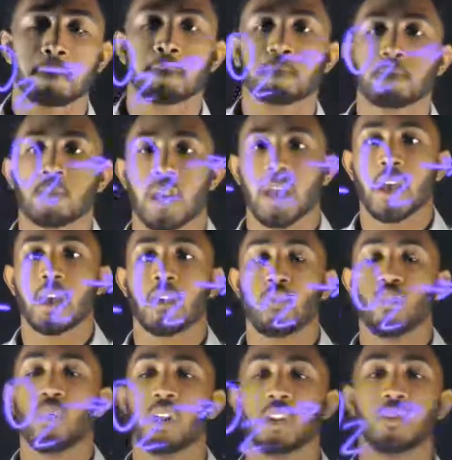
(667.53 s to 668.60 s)
And when
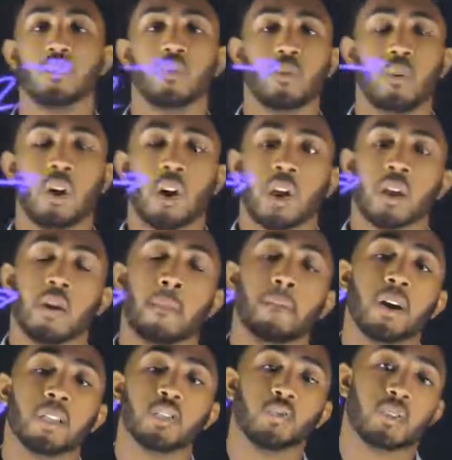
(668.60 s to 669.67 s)
you combust
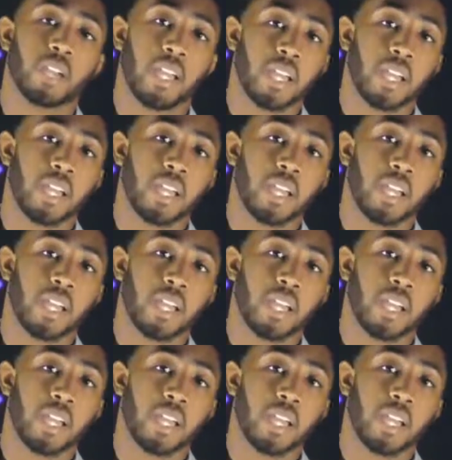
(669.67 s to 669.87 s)
organic